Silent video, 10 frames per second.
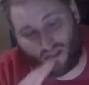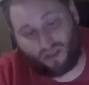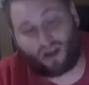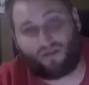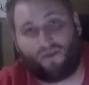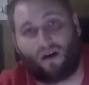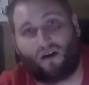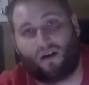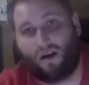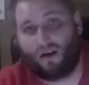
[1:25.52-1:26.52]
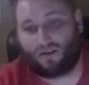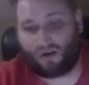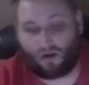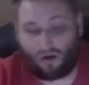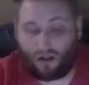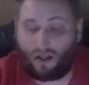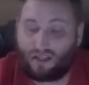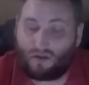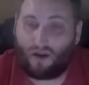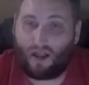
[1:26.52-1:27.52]
thus far. So
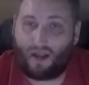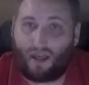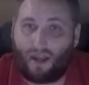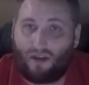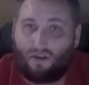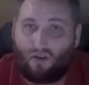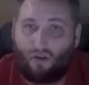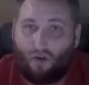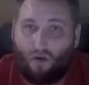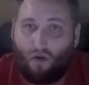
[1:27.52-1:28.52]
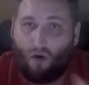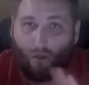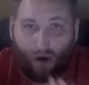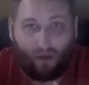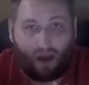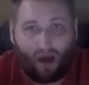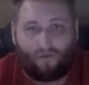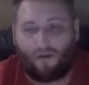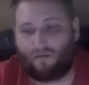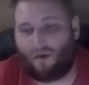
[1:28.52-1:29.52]
let's go ahead and get into what we got
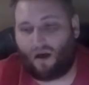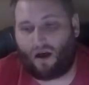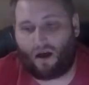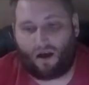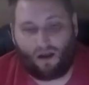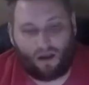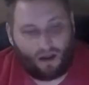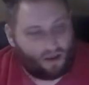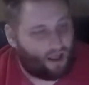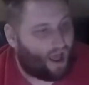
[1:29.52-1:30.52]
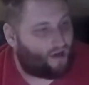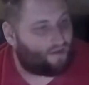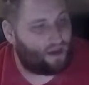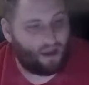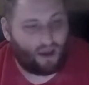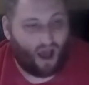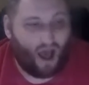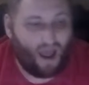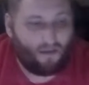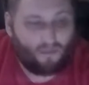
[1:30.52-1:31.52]
from The Half Geek.
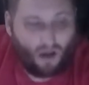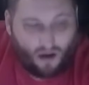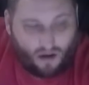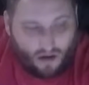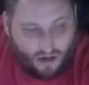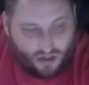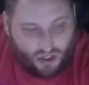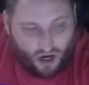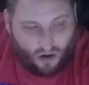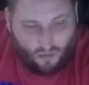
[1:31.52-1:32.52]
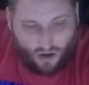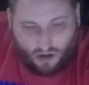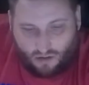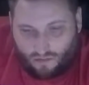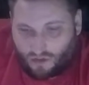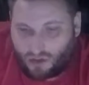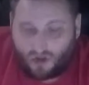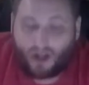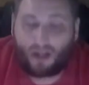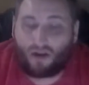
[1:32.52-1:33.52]
I am not going to share what was
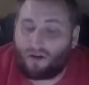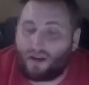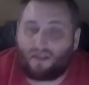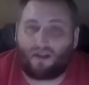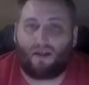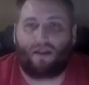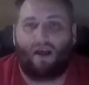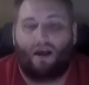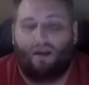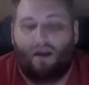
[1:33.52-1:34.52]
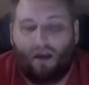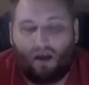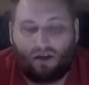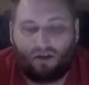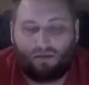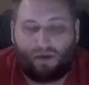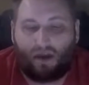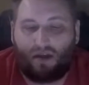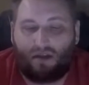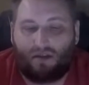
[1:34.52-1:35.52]
traded or anything like that, just
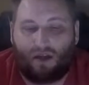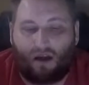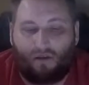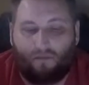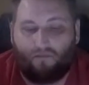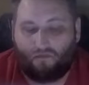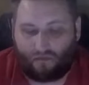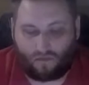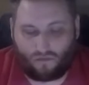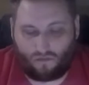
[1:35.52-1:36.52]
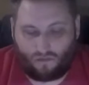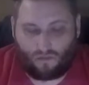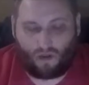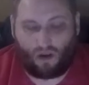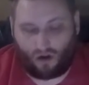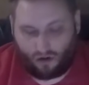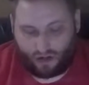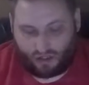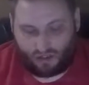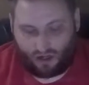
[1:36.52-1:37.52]
because, you know,
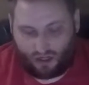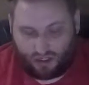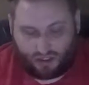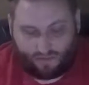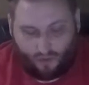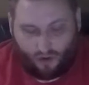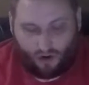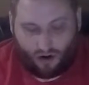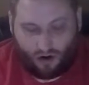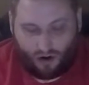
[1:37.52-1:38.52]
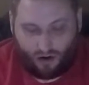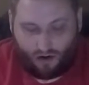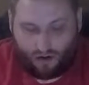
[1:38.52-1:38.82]
it's just for